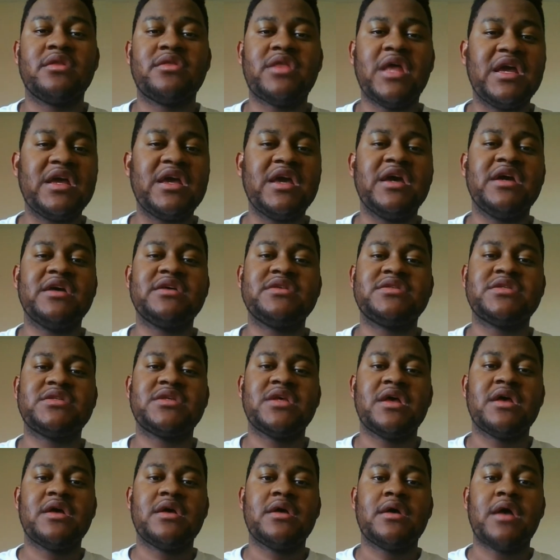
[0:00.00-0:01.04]
thing
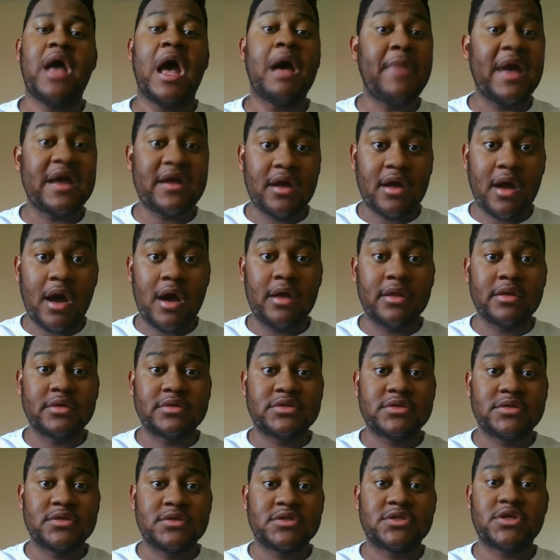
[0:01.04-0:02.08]
is, I'm back in
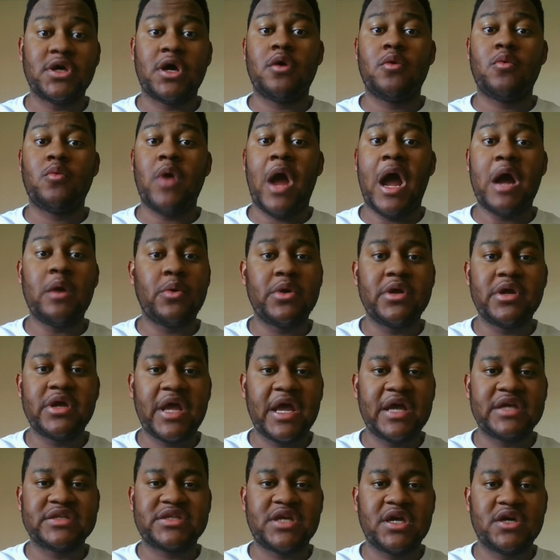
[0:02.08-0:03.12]
college, so I really
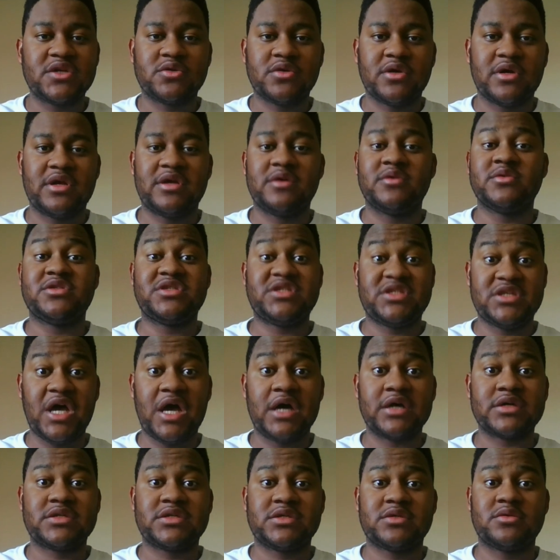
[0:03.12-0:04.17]
can't schedule it, which
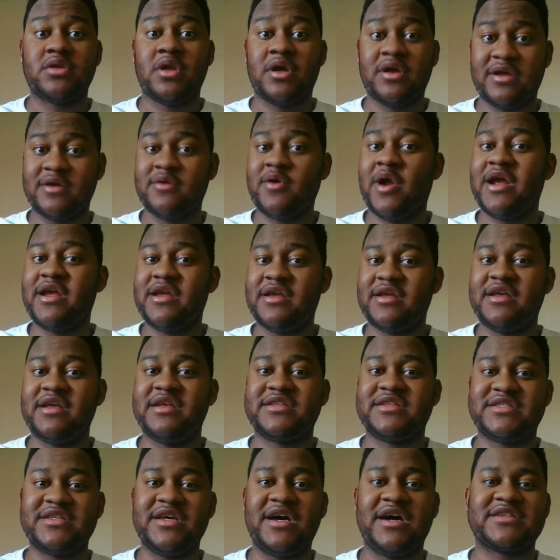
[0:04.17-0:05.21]
sucks, right?
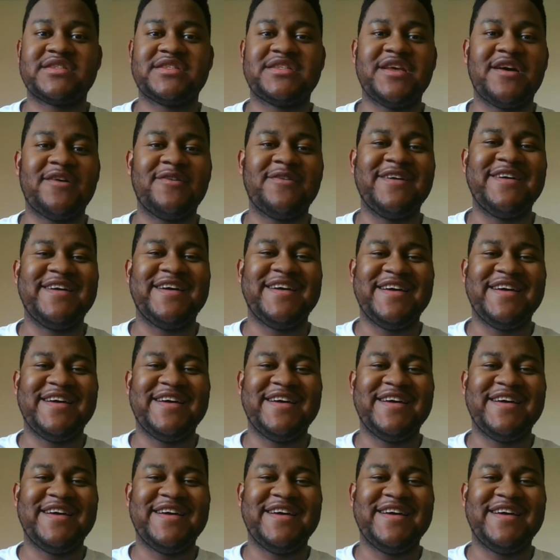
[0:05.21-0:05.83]
It sucks. So,